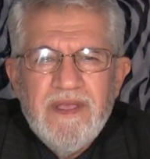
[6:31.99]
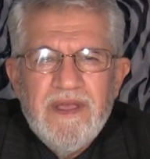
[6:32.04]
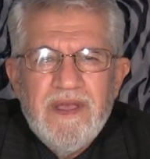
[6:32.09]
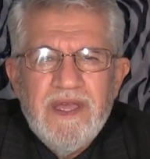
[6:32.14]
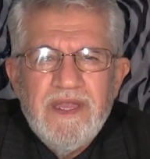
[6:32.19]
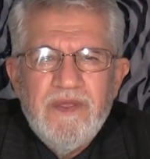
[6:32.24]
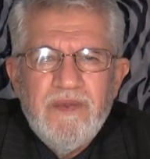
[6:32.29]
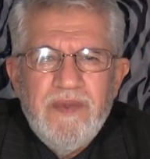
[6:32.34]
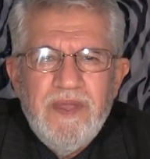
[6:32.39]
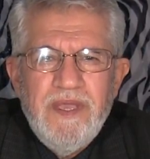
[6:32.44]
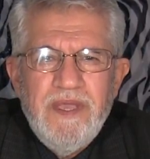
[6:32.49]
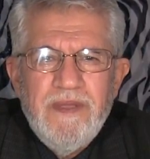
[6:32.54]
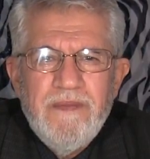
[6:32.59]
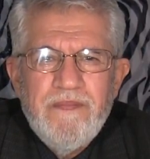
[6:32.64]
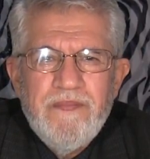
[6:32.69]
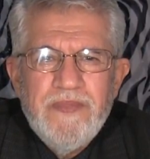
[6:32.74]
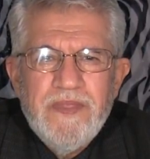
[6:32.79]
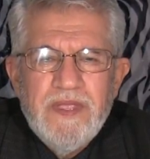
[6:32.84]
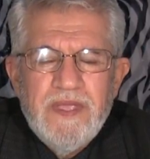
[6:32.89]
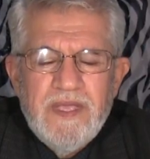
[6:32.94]
Anyway,
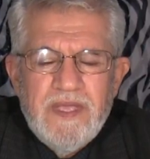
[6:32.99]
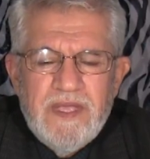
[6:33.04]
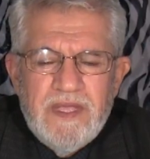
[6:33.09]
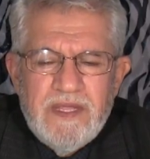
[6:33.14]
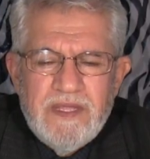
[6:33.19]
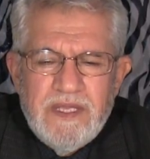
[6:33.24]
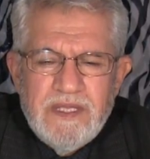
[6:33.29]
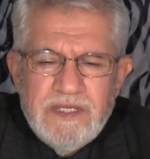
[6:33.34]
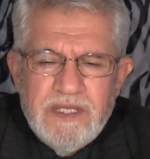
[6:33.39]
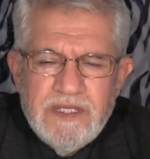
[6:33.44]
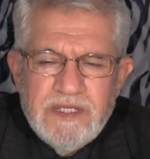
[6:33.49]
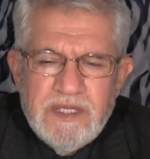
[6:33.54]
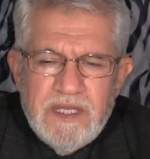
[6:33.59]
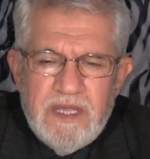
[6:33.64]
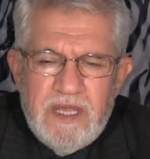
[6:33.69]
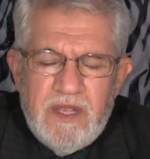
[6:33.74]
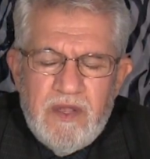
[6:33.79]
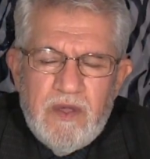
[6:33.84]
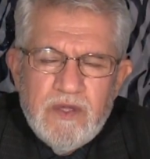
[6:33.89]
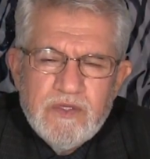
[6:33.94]
this is
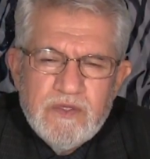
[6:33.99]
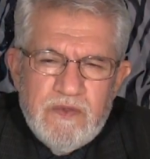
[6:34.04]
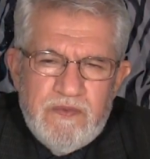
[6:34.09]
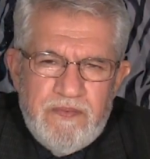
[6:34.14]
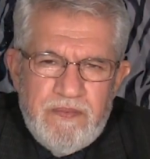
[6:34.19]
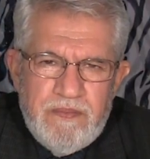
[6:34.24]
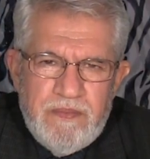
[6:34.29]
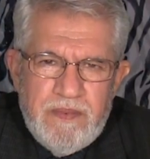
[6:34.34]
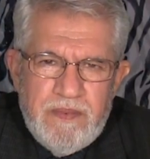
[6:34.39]
a lot of